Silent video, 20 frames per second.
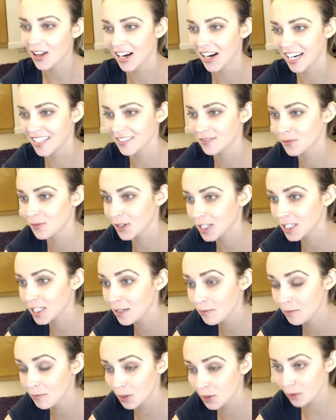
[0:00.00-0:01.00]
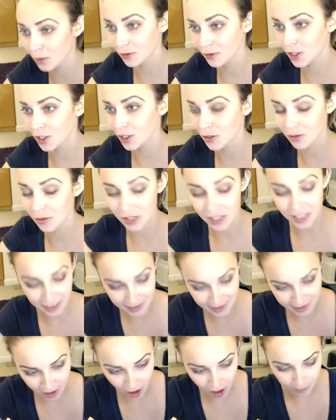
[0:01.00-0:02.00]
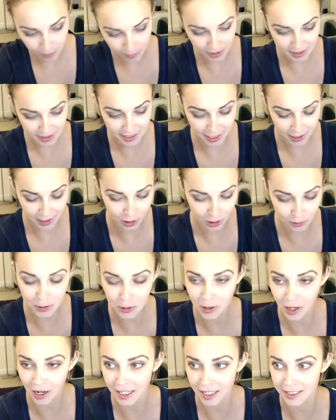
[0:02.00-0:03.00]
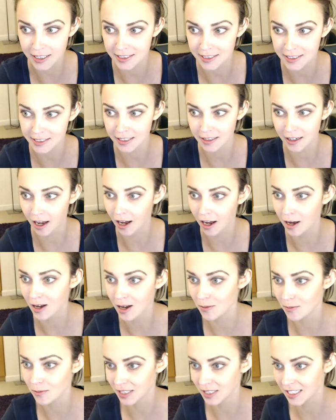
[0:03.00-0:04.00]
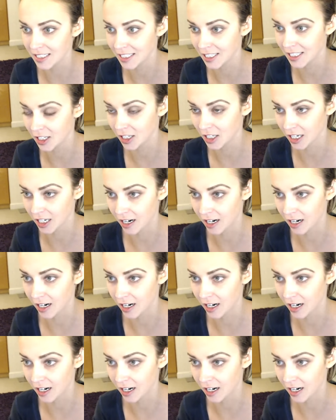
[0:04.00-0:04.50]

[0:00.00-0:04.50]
right, we're going to move to the next comments. I hope you guys can hear